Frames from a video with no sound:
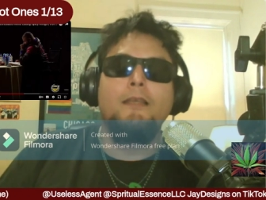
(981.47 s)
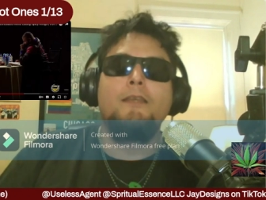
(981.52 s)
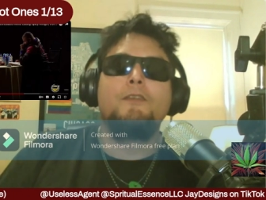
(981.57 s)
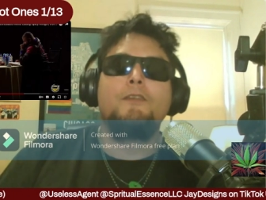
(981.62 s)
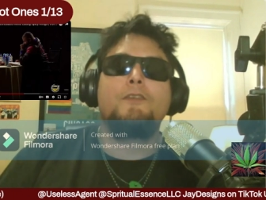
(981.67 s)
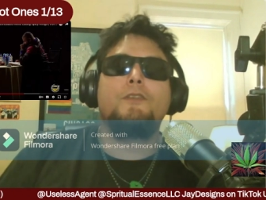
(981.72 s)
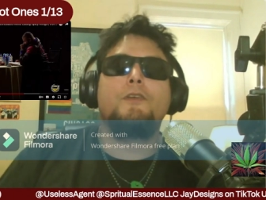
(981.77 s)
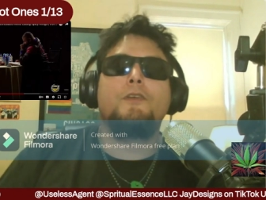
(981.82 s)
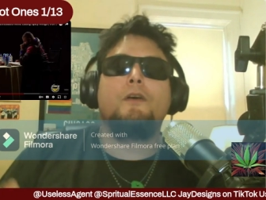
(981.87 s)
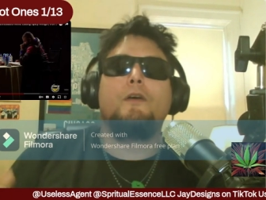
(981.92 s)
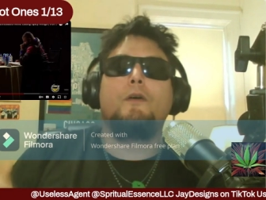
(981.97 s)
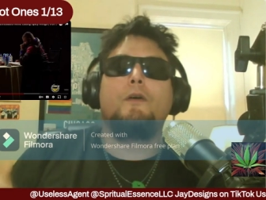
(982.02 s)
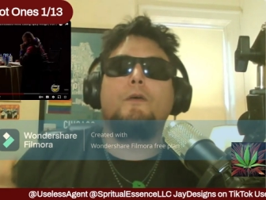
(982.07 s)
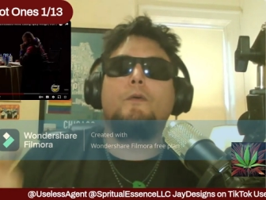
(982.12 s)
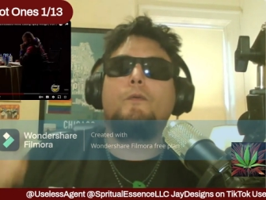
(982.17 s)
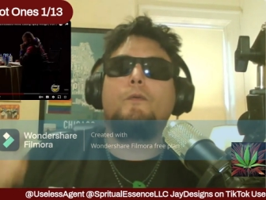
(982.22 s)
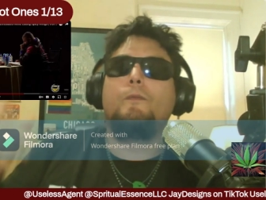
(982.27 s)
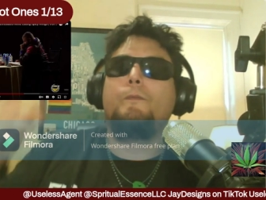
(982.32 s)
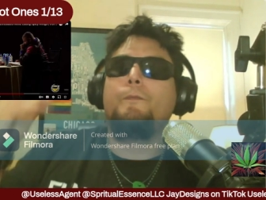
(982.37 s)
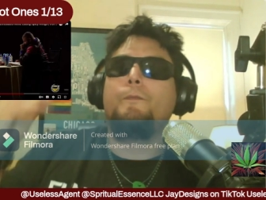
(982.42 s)

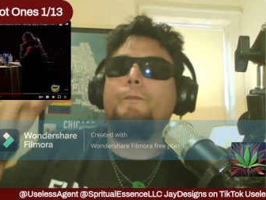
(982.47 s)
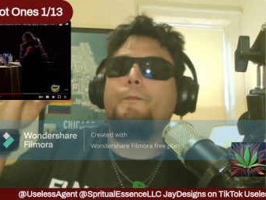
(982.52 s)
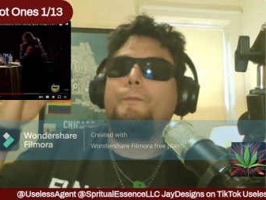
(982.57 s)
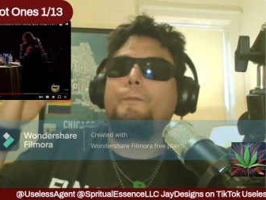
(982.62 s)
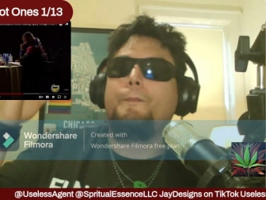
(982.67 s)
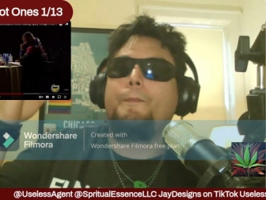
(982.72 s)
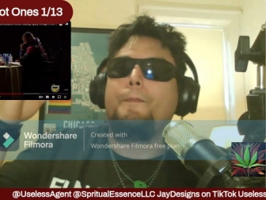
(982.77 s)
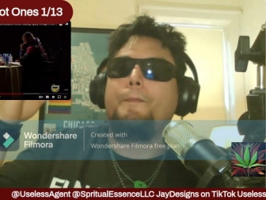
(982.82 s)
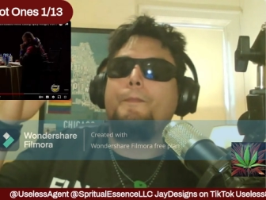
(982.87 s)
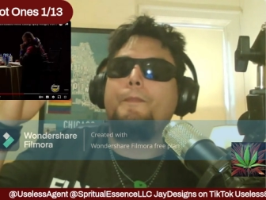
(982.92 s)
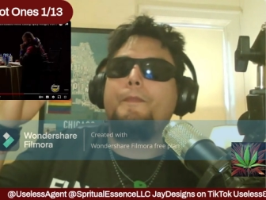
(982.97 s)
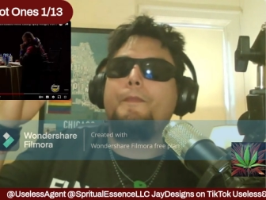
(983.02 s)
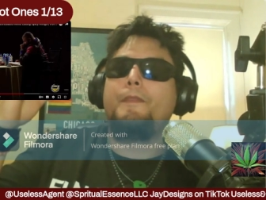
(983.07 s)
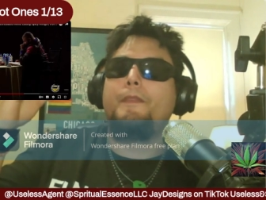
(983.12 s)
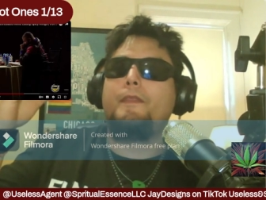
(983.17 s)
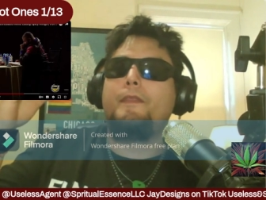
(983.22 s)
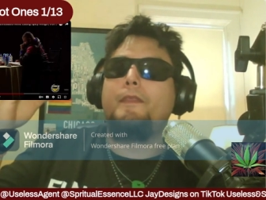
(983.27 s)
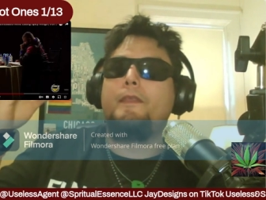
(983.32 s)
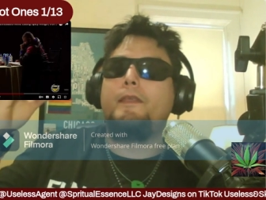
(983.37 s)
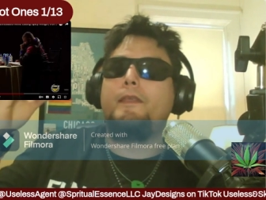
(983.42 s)
So
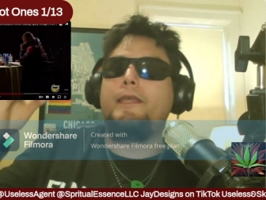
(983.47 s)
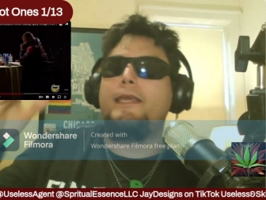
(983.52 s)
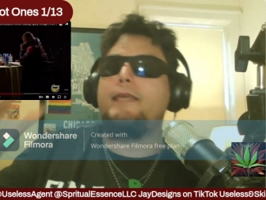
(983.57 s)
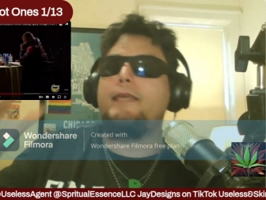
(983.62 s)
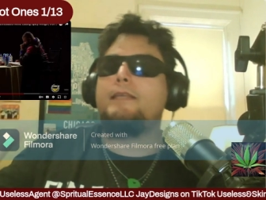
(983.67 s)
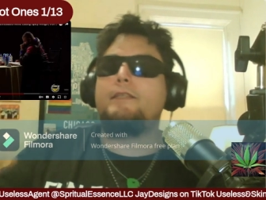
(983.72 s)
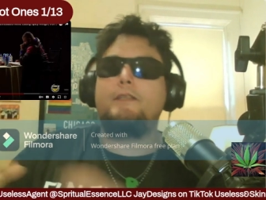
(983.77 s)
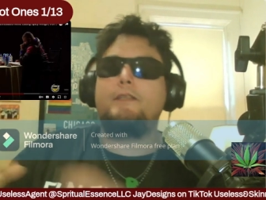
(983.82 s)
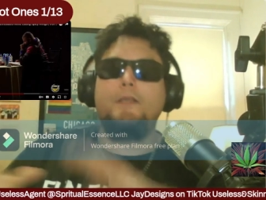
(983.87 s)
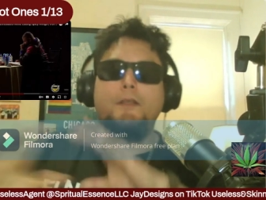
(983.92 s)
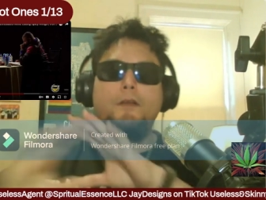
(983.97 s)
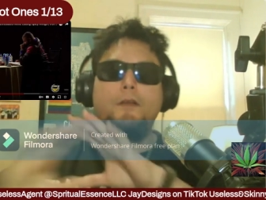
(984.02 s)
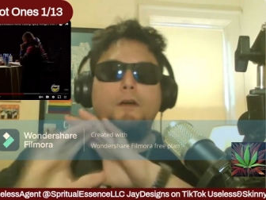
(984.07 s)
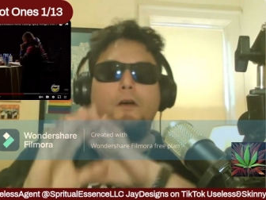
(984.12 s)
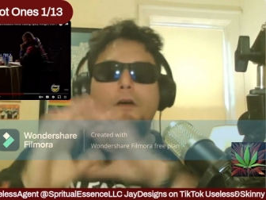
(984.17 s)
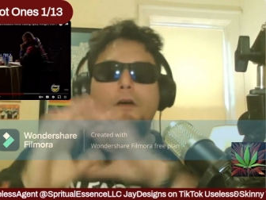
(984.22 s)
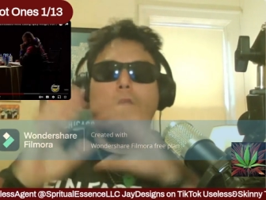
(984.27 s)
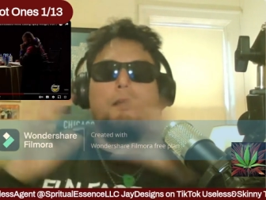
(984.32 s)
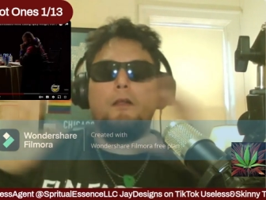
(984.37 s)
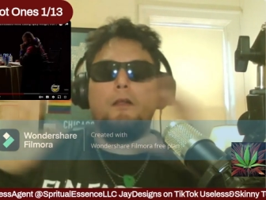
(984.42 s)
he's an
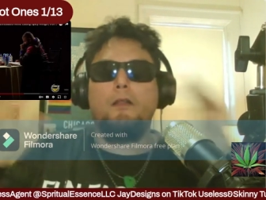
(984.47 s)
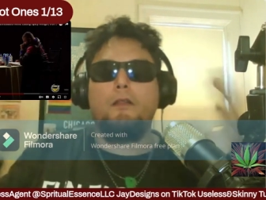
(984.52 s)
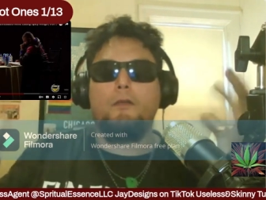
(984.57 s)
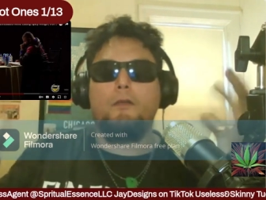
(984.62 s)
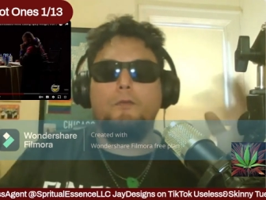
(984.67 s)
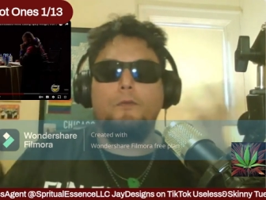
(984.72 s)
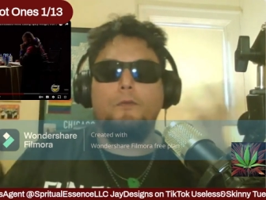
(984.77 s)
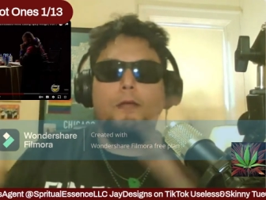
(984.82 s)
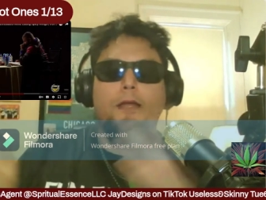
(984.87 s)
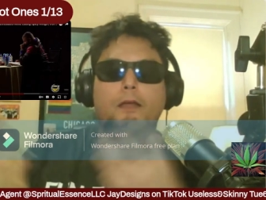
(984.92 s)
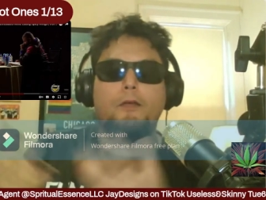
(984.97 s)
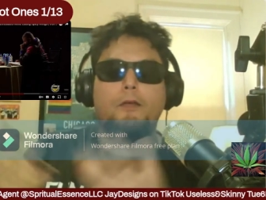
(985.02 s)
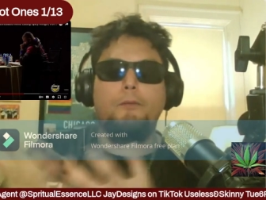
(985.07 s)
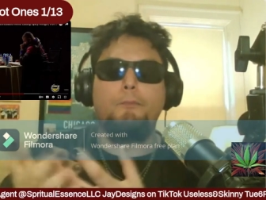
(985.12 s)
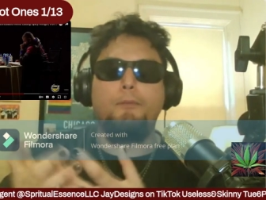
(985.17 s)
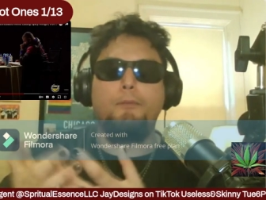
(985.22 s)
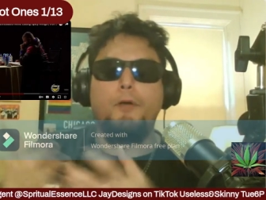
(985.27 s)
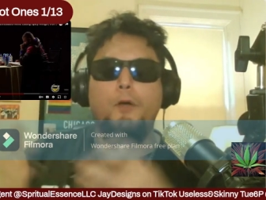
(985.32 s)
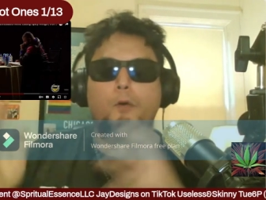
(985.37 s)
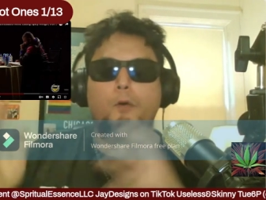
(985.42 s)
all around
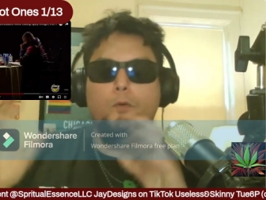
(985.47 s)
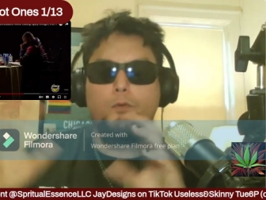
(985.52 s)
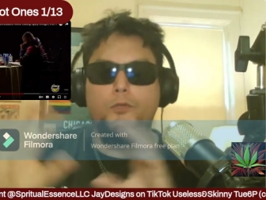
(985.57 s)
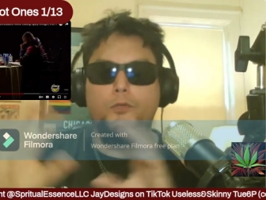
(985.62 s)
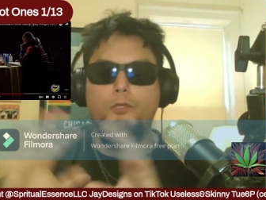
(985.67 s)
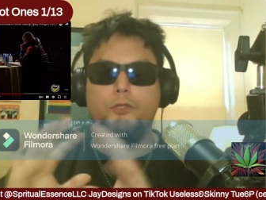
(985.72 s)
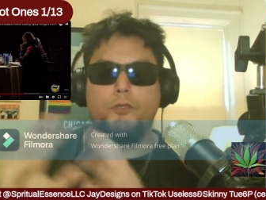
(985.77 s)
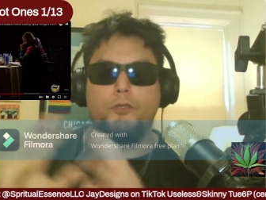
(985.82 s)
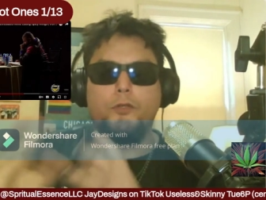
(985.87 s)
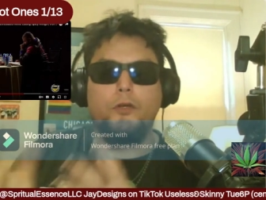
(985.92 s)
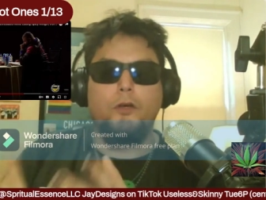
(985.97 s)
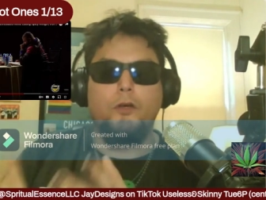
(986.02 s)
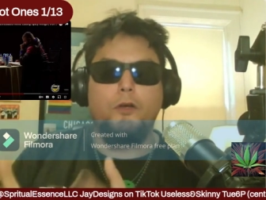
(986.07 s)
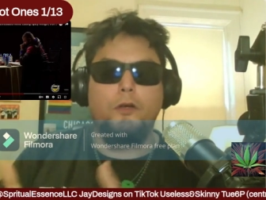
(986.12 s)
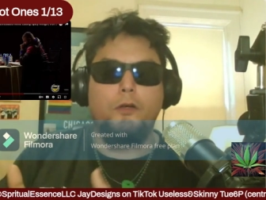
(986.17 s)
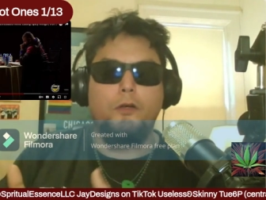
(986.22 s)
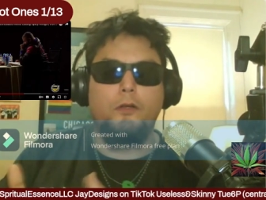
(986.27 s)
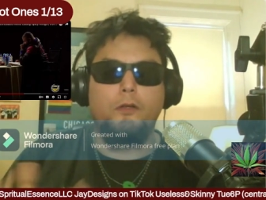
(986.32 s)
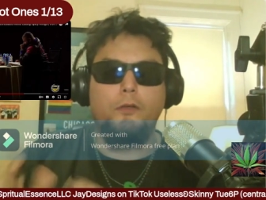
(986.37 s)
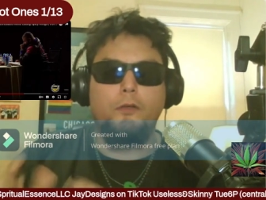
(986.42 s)
poser,
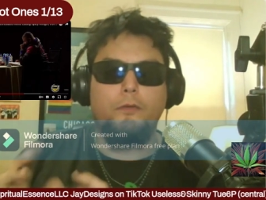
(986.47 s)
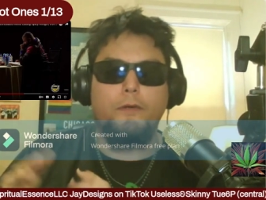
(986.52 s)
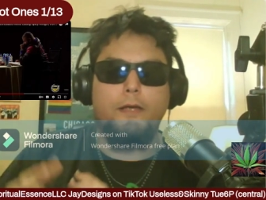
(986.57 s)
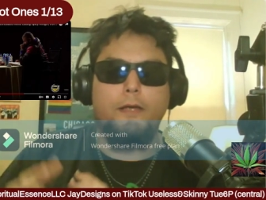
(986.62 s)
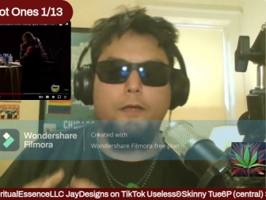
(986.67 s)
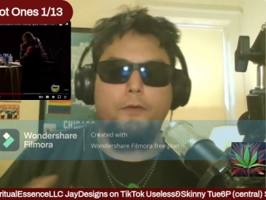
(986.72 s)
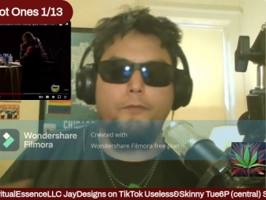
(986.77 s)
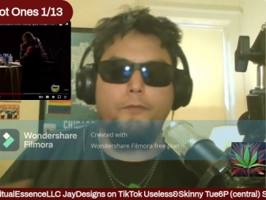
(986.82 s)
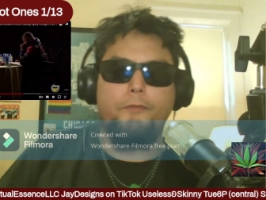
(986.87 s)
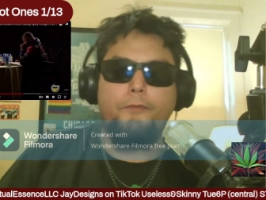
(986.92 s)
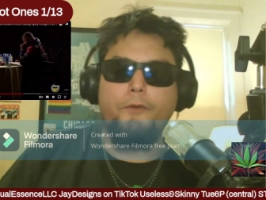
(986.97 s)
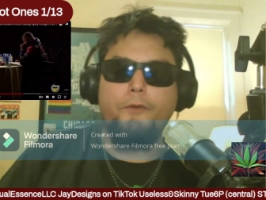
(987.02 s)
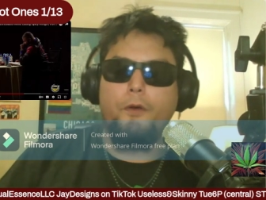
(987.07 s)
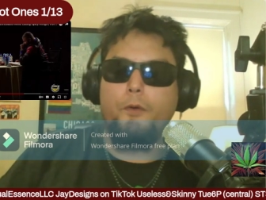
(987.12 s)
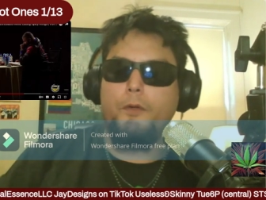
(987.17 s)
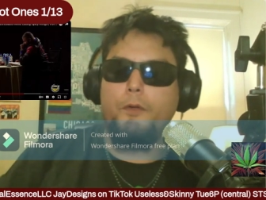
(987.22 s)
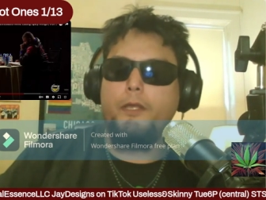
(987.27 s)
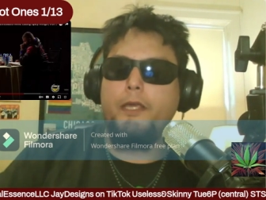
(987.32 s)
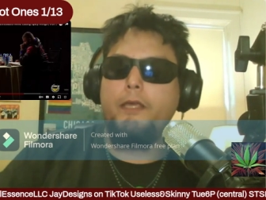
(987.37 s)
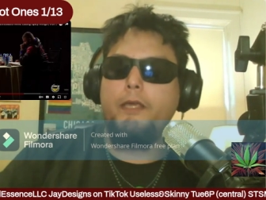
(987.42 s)
all around
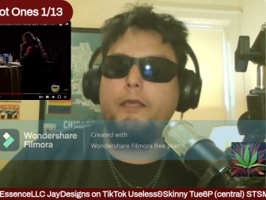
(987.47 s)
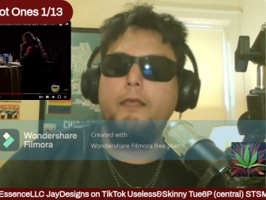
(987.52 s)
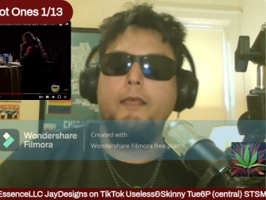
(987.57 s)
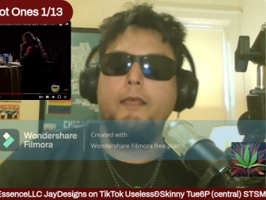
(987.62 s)
phony,